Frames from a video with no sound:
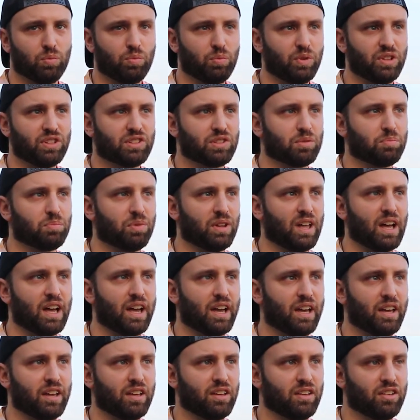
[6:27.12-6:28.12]
we
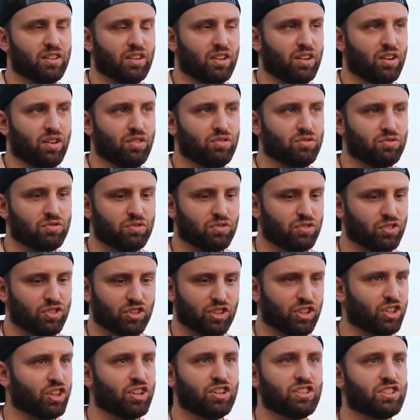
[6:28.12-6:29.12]
supply, you know,
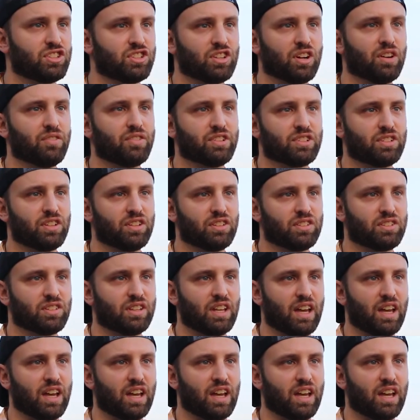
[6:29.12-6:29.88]
good services